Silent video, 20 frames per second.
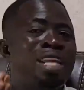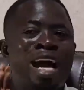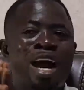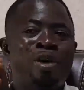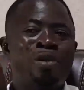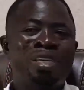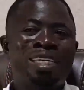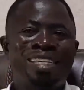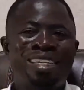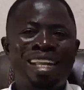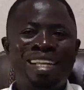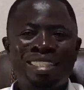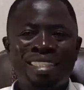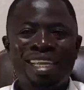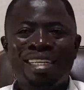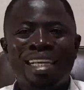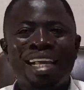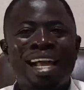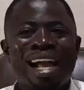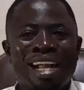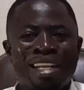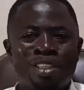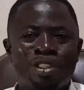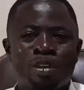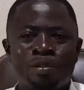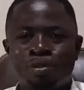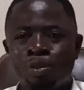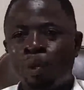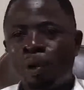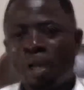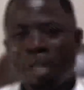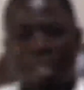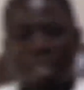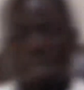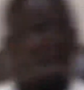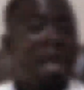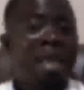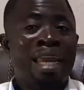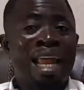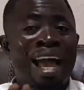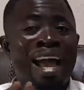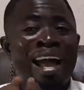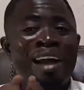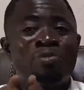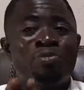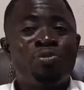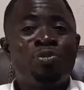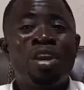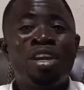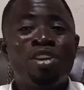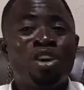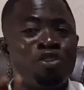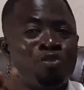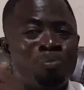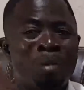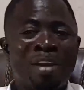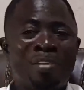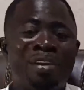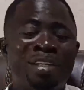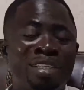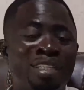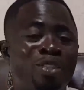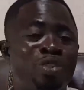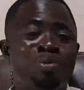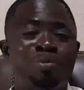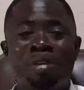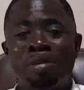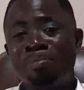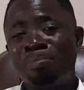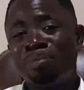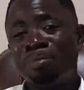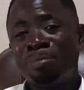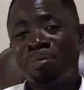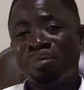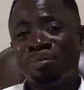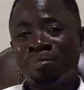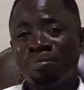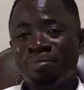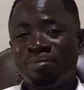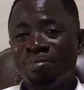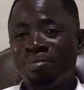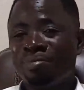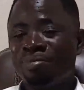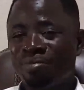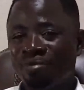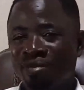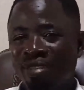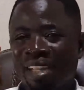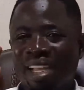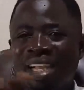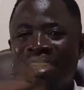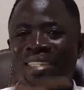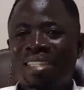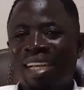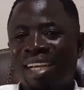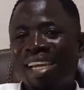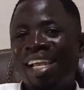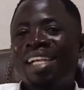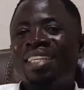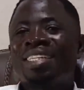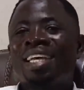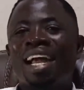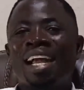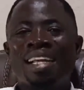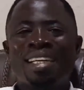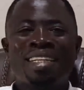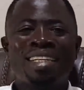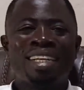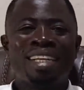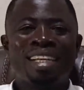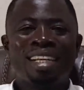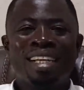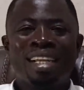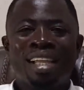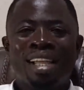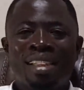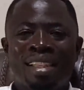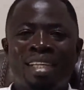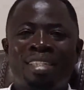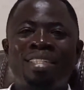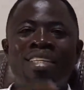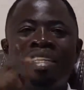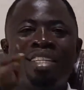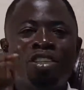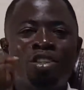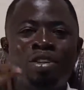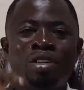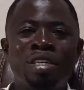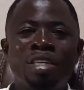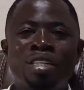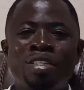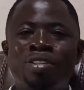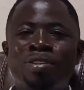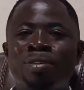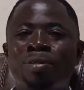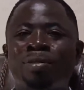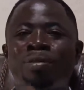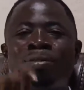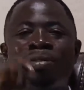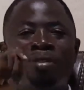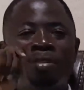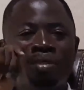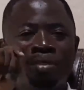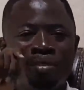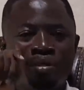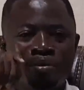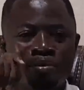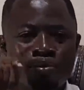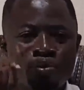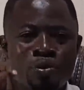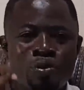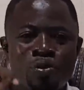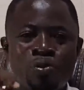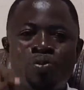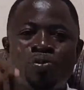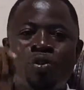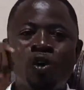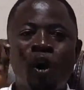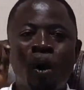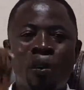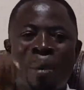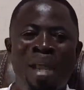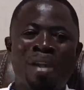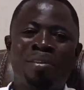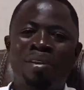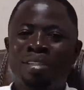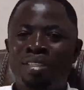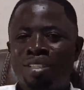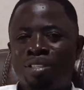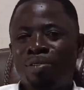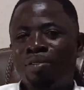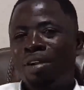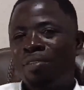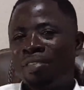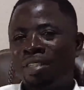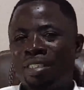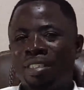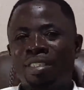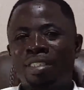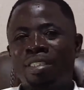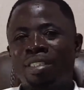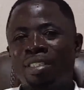outdated CAD software and are afraid of migrating to BIM, it's a clear sign that you need to move or migrate to Revit.